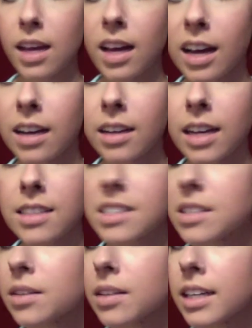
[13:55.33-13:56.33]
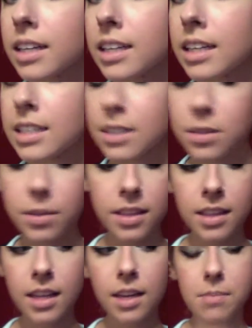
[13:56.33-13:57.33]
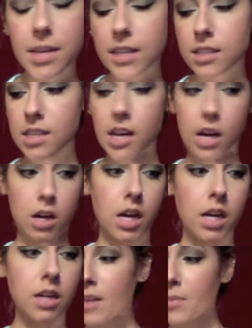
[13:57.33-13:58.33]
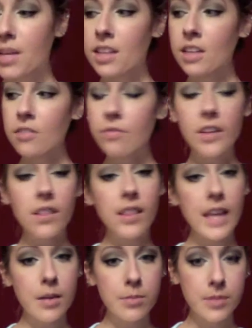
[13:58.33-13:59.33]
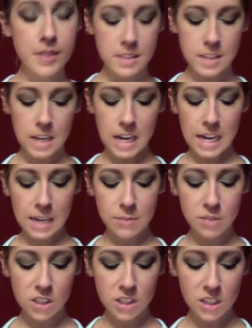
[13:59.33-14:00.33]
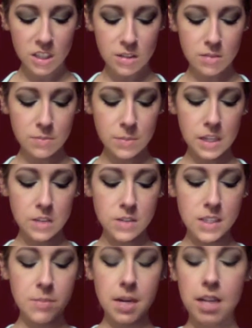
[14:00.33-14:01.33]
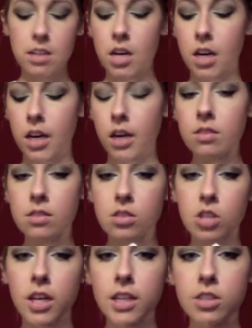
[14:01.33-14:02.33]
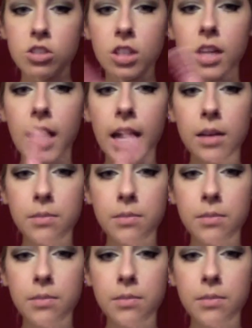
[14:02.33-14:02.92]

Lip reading: Alright, so there it is with the mascara. And then for lips, I'm just going to be using my NARS Turkish Delight.